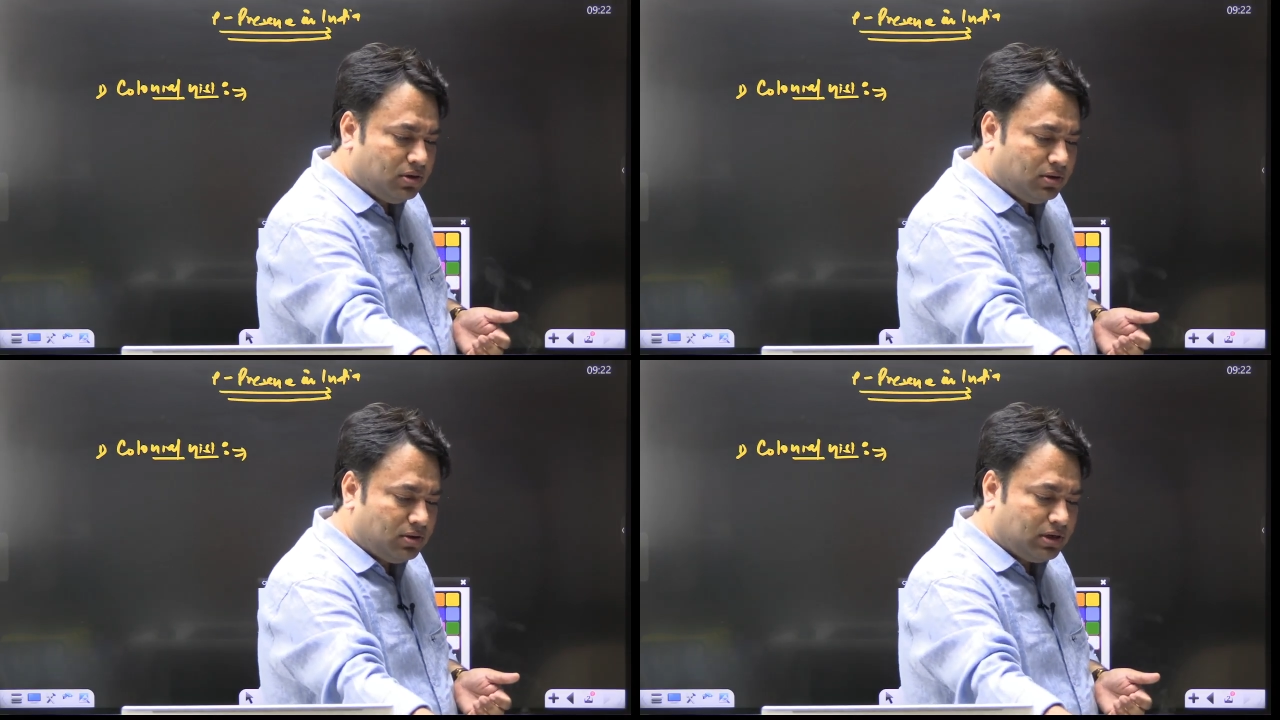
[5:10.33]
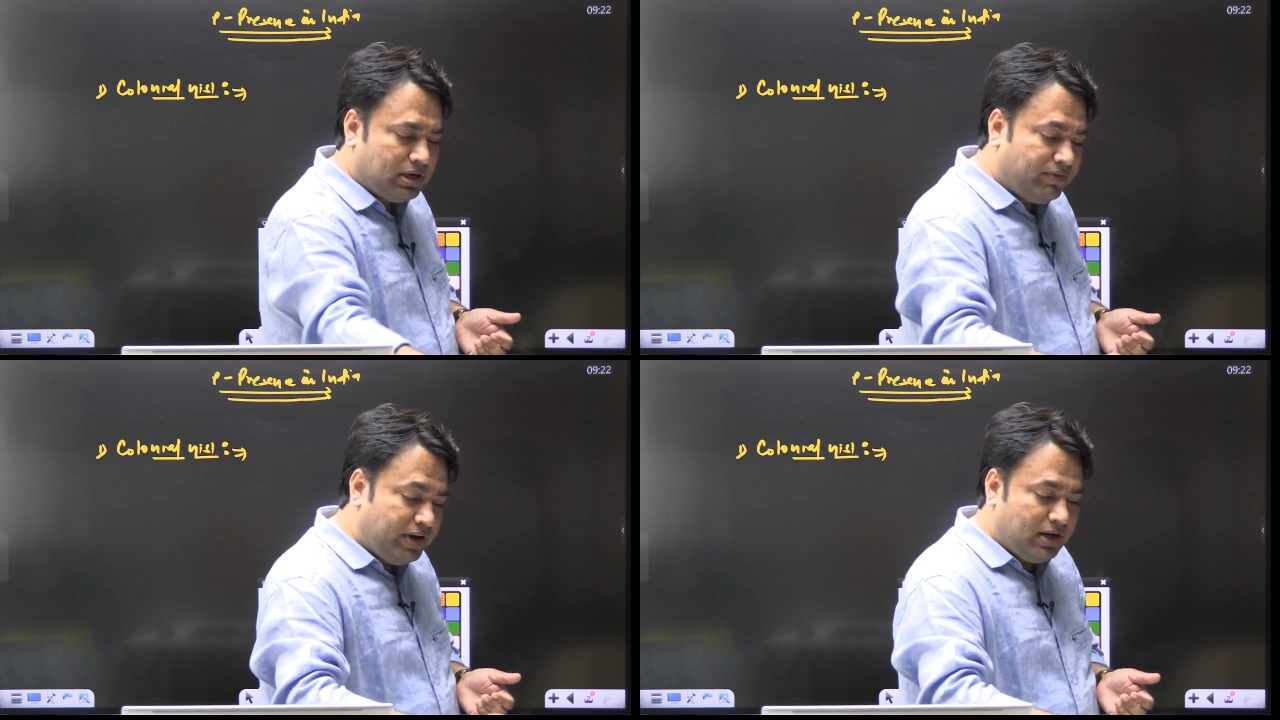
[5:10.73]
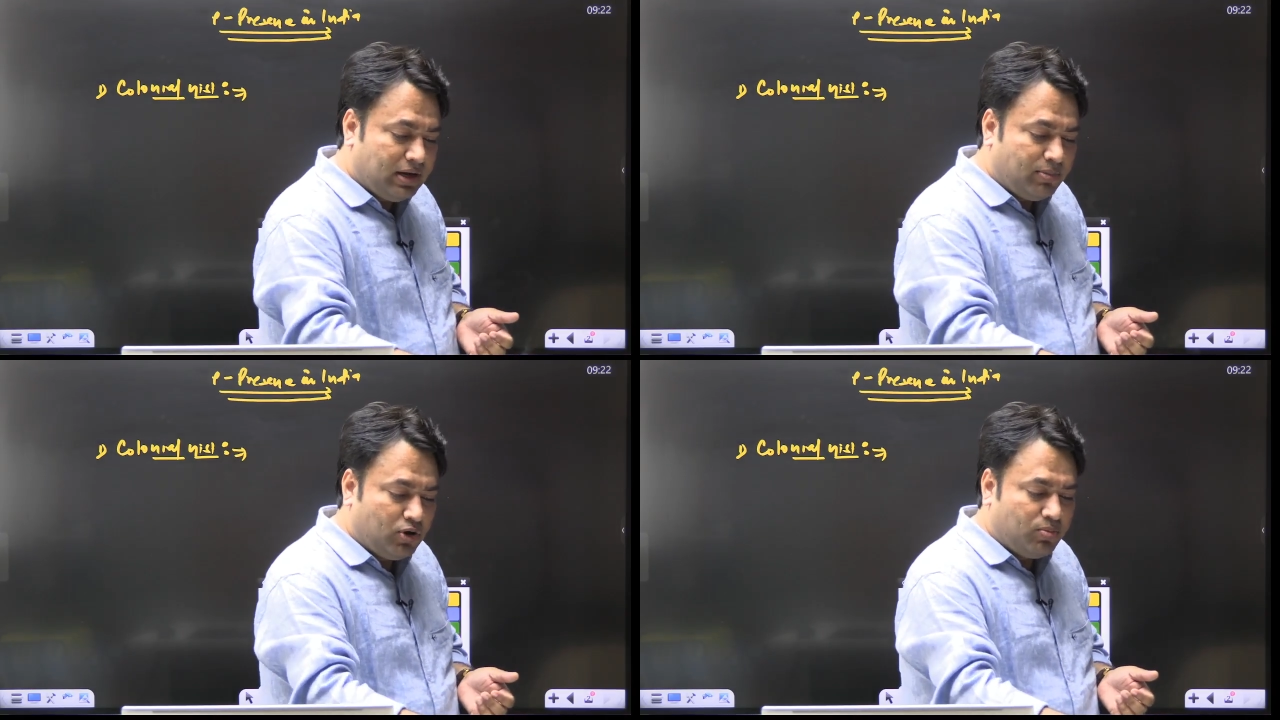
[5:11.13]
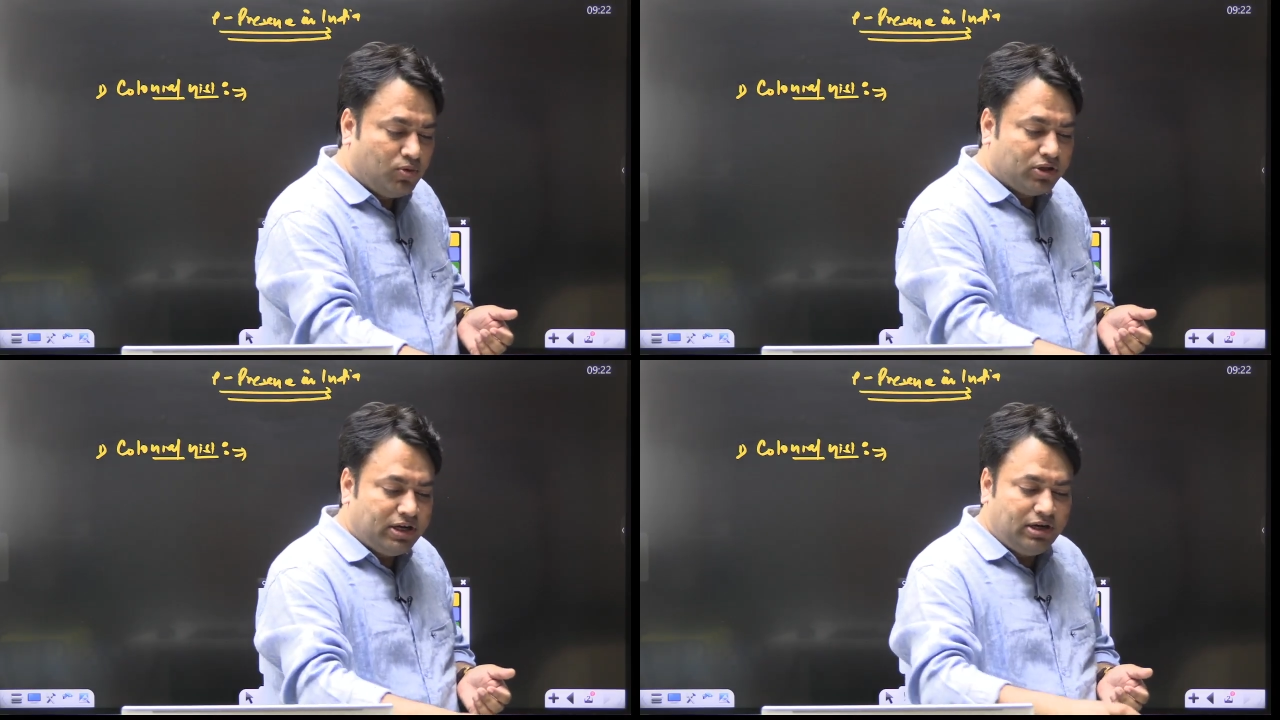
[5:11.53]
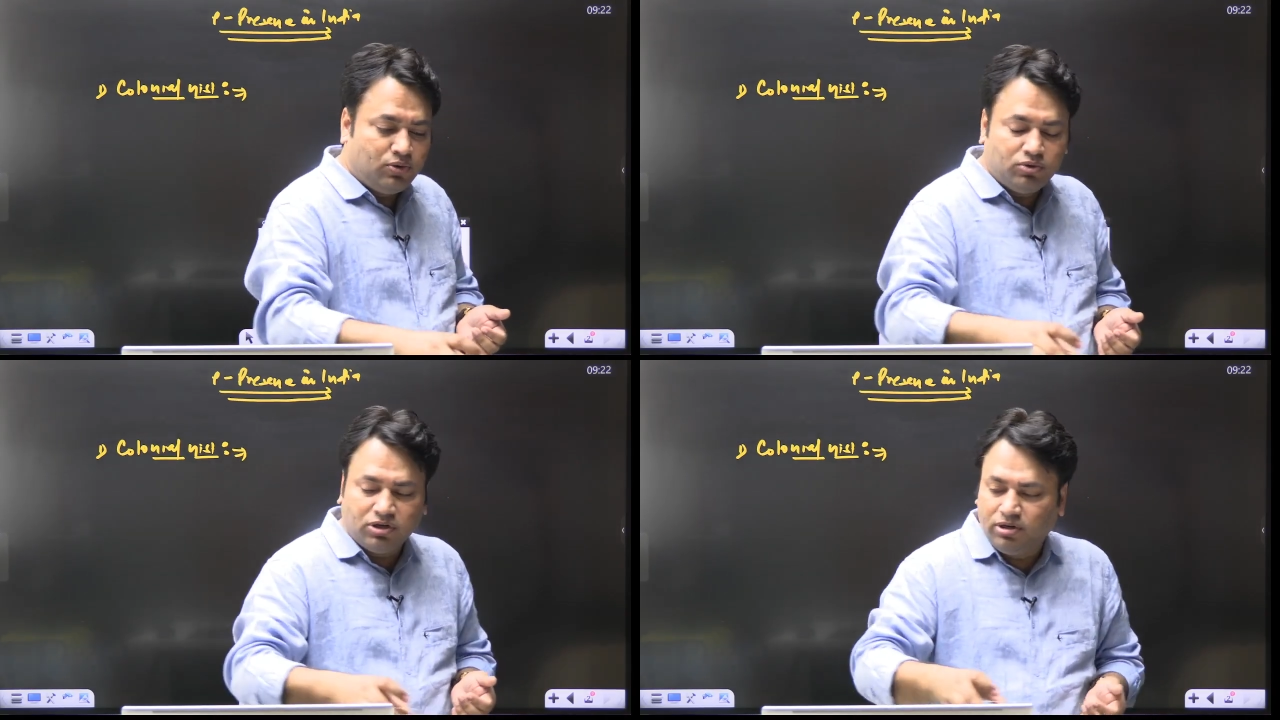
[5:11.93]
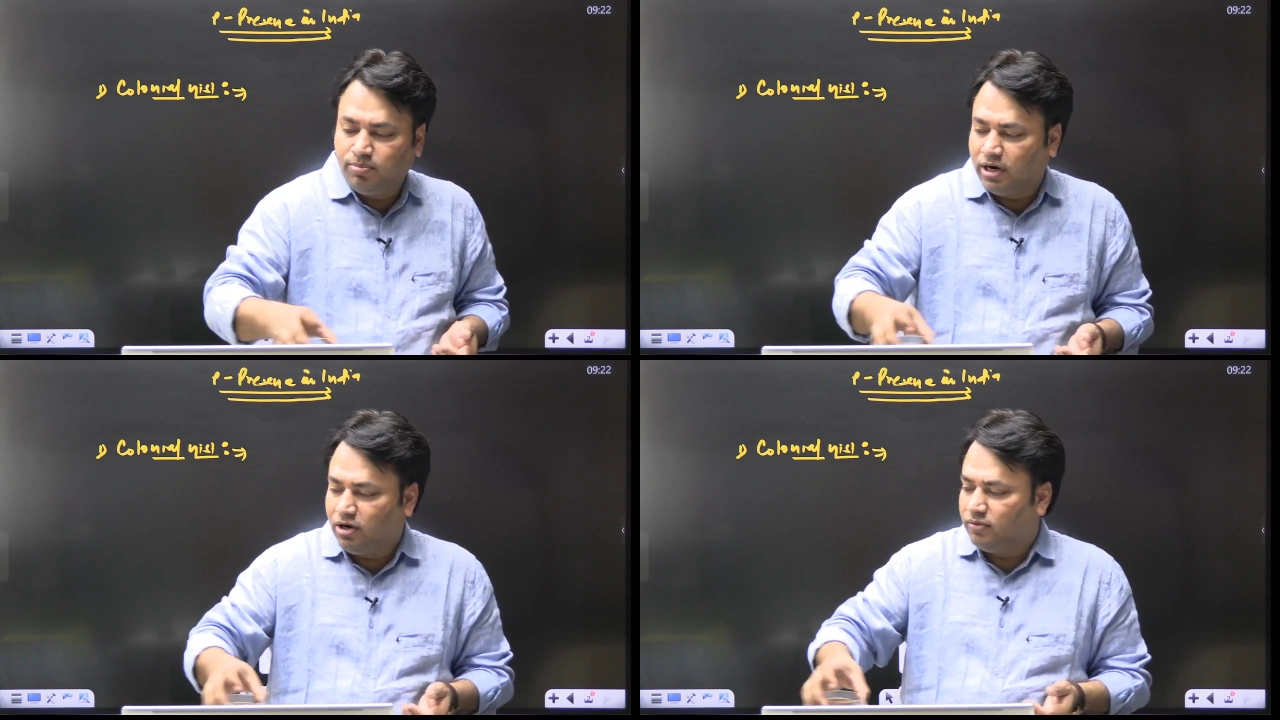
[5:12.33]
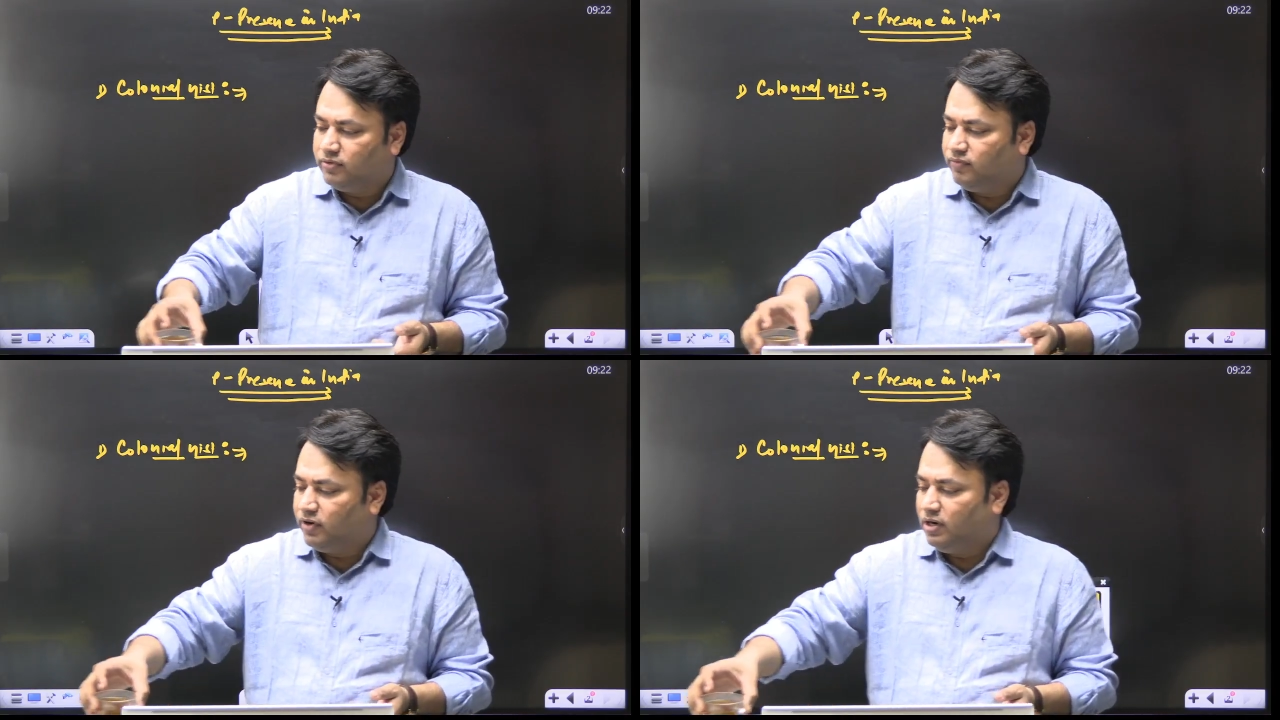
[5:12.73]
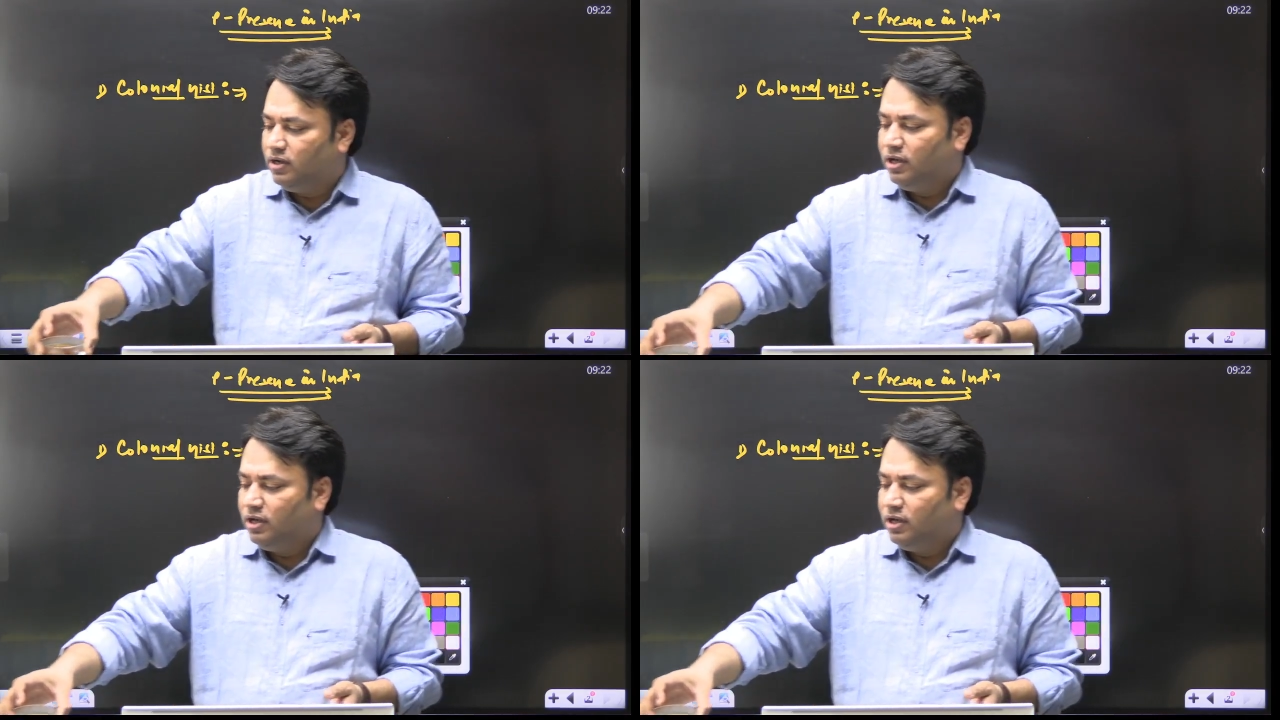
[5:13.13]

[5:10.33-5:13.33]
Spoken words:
covering about more than 2/3 part of the world,